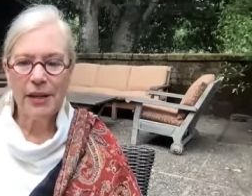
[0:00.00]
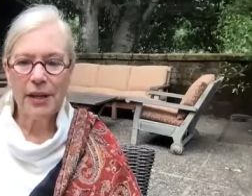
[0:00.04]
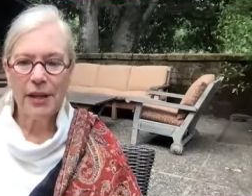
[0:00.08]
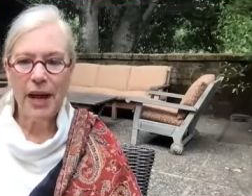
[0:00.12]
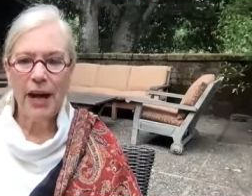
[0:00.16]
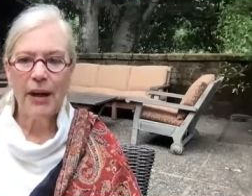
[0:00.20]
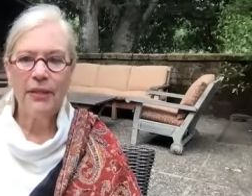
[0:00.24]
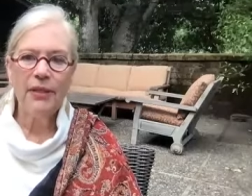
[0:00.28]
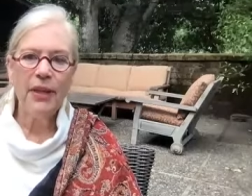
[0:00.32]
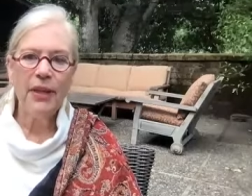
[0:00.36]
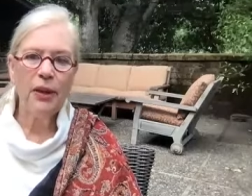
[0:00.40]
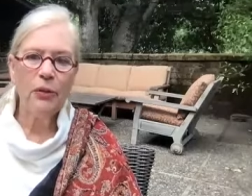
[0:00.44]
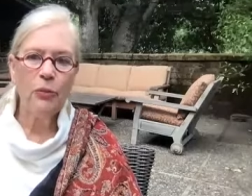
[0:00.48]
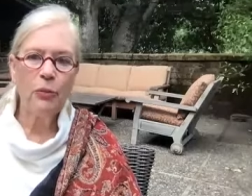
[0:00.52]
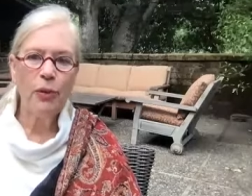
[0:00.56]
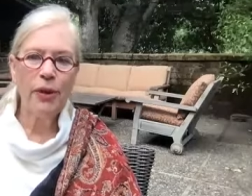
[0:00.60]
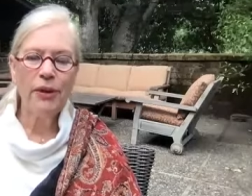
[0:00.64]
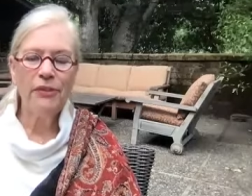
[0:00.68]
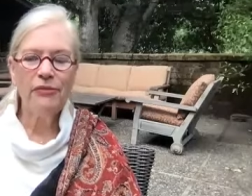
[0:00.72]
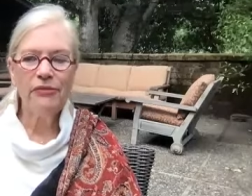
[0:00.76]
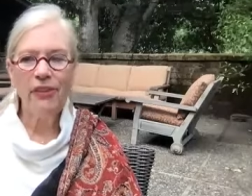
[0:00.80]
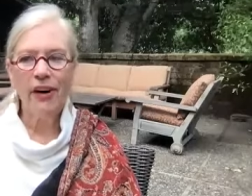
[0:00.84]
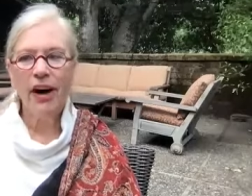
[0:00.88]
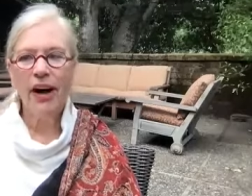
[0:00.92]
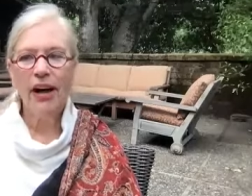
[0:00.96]
And then we
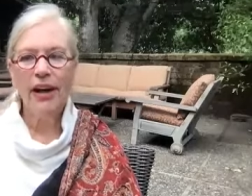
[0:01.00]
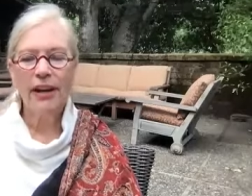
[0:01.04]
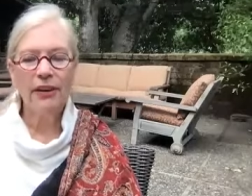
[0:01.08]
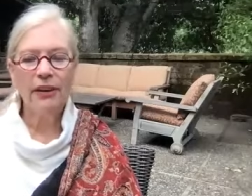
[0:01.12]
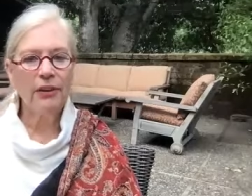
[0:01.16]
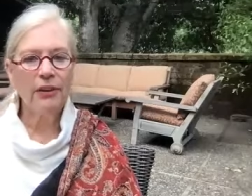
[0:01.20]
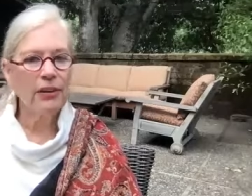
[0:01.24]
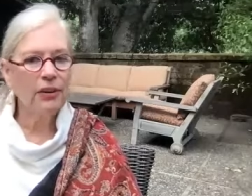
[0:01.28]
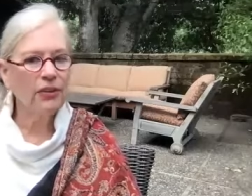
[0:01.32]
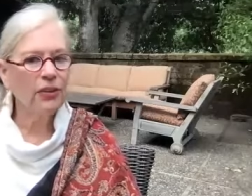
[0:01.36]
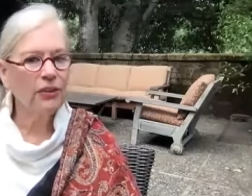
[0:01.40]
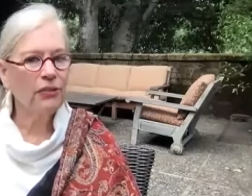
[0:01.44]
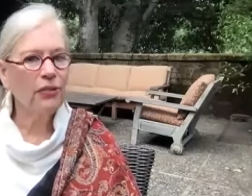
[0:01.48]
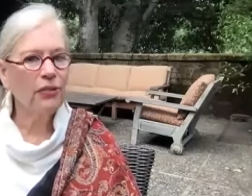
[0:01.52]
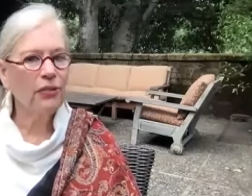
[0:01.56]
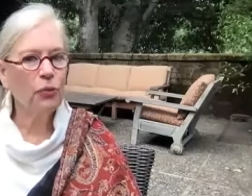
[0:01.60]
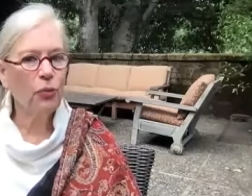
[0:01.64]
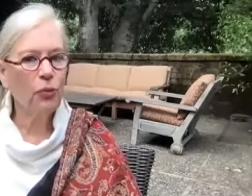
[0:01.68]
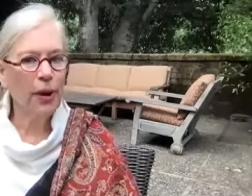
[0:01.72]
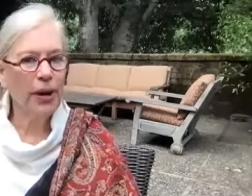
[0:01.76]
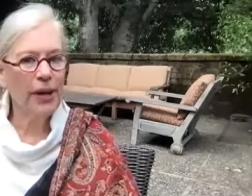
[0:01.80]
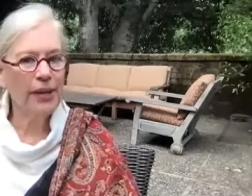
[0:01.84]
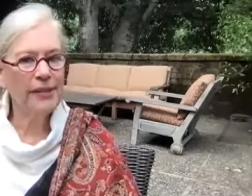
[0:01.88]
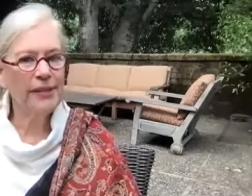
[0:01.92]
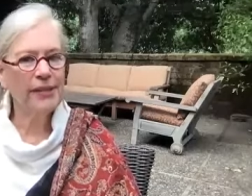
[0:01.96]
find the different
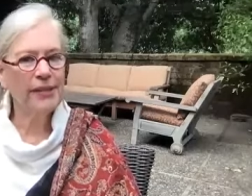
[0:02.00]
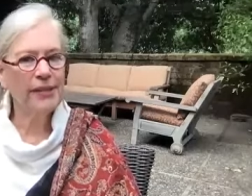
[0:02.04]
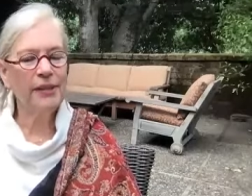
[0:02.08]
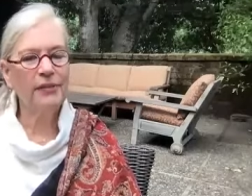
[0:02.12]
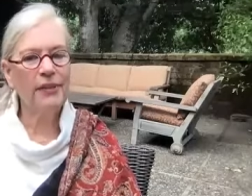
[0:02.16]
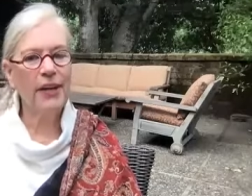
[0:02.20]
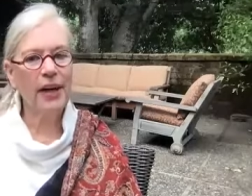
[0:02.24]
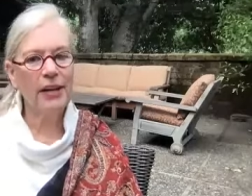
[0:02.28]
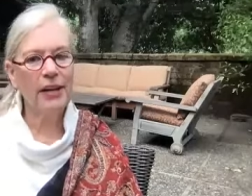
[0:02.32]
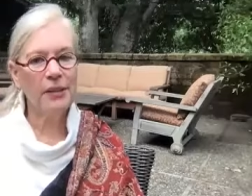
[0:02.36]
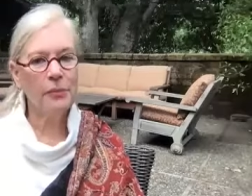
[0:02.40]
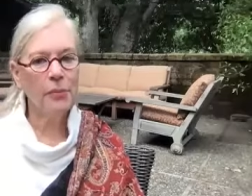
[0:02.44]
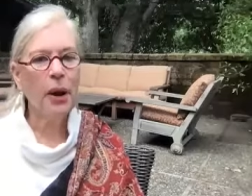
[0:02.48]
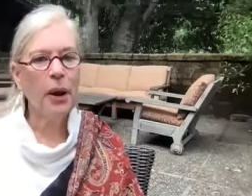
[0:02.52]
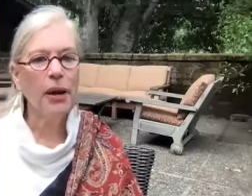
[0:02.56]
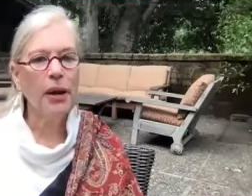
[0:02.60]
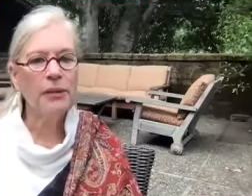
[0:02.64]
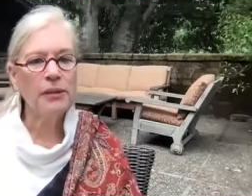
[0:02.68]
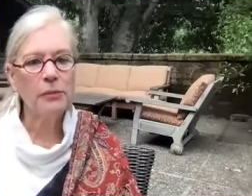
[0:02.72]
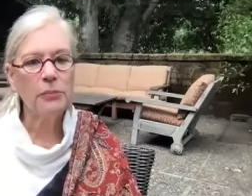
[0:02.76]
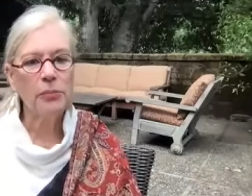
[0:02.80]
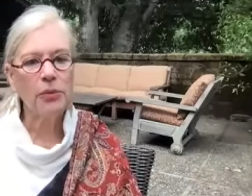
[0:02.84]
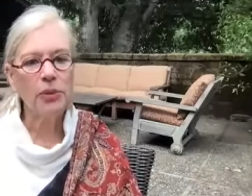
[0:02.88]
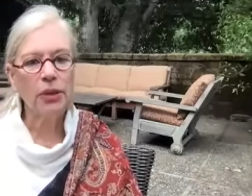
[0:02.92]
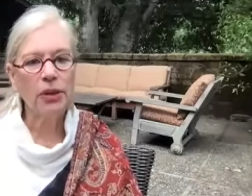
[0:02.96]
ways that that's
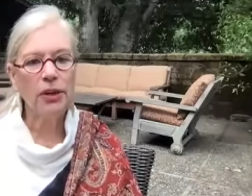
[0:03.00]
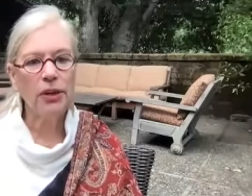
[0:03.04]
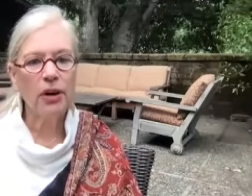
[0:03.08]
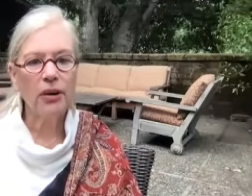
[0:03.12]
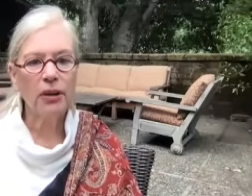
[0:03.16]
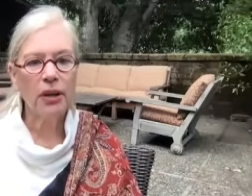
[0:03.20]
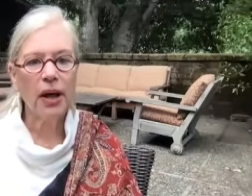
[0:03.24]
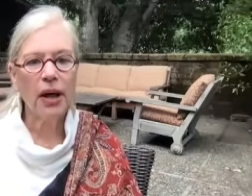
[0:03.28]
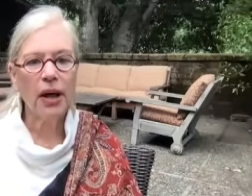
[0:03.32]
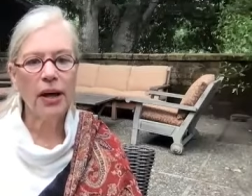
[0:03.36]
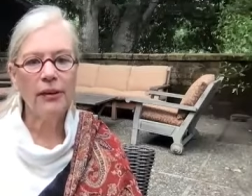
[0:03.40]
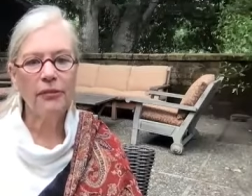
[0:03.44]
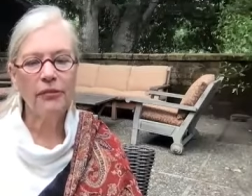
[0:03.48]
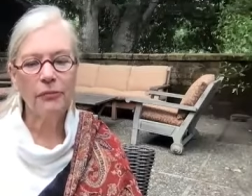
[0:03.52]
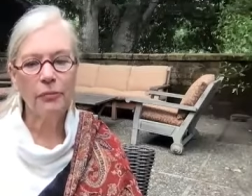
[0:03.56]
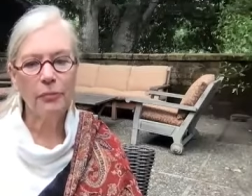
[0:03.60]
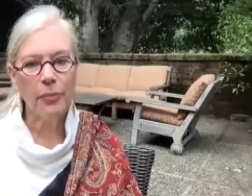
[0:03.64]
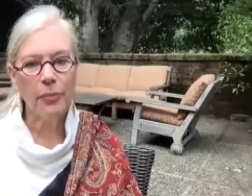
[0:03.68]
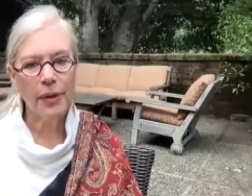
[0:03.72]
possible in our life